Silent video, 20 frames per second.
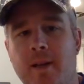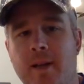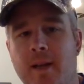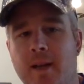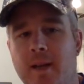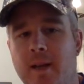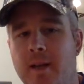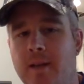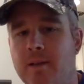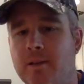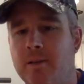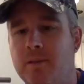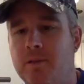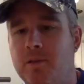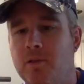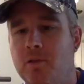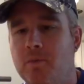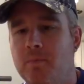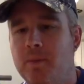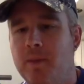
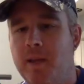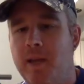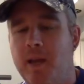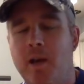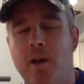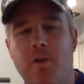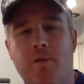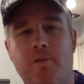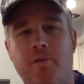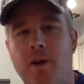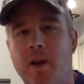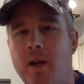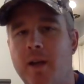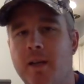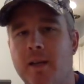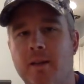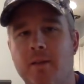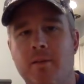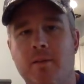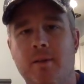and you'll be air
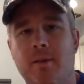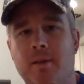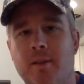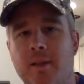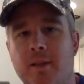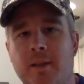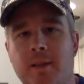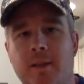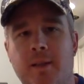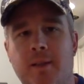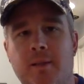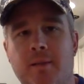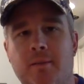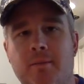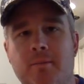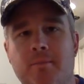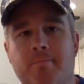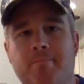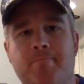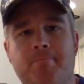frying
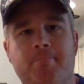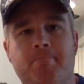in